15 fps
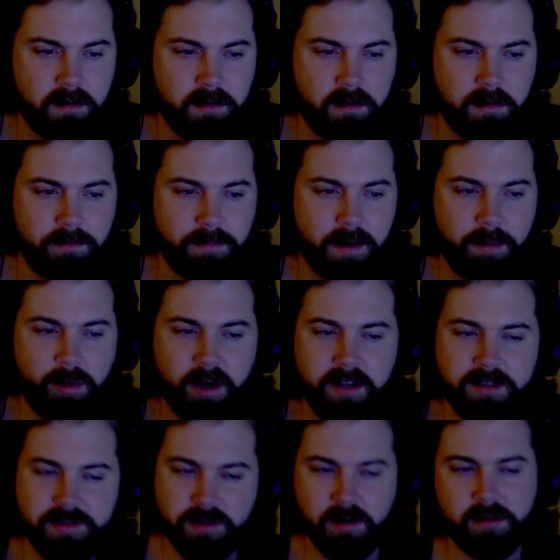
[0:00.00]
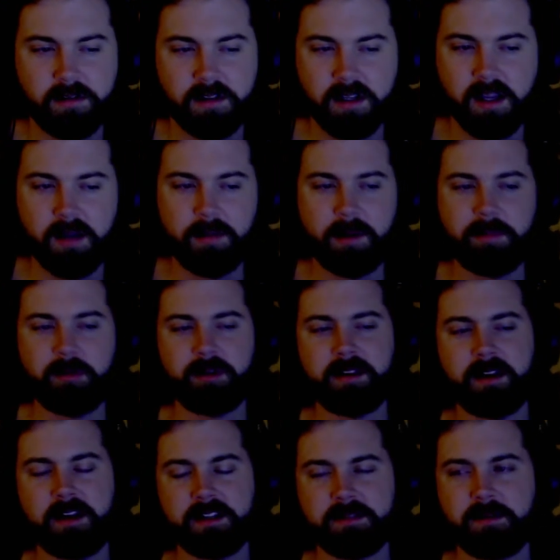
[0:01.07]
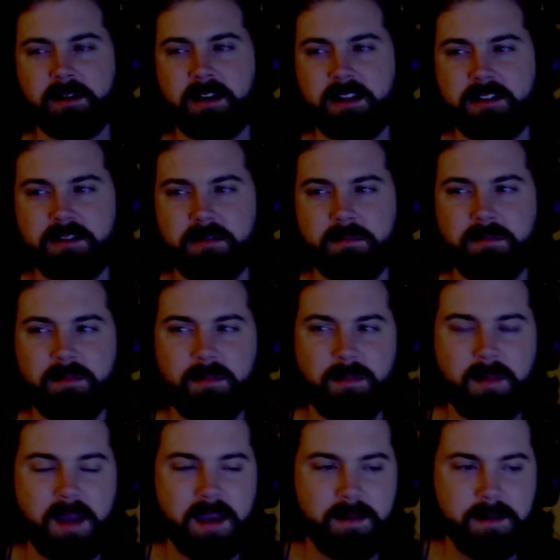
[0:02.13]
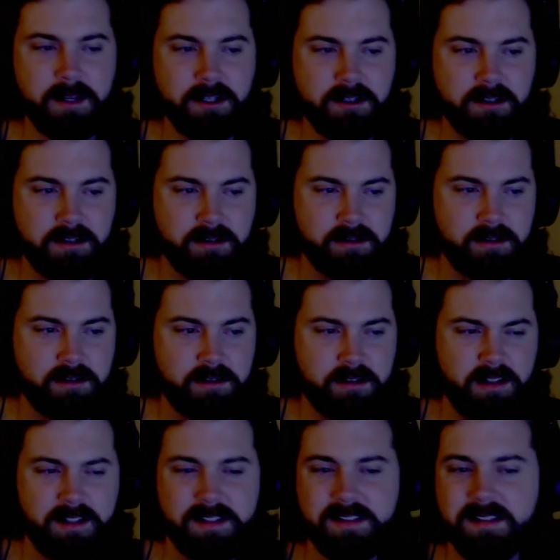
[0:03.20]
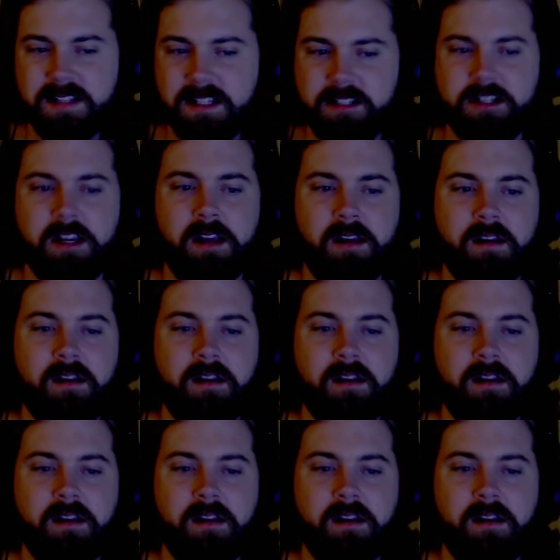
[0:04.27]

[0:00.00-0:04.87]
My brain struggled to come up with an explanation. Maybe she's ditching.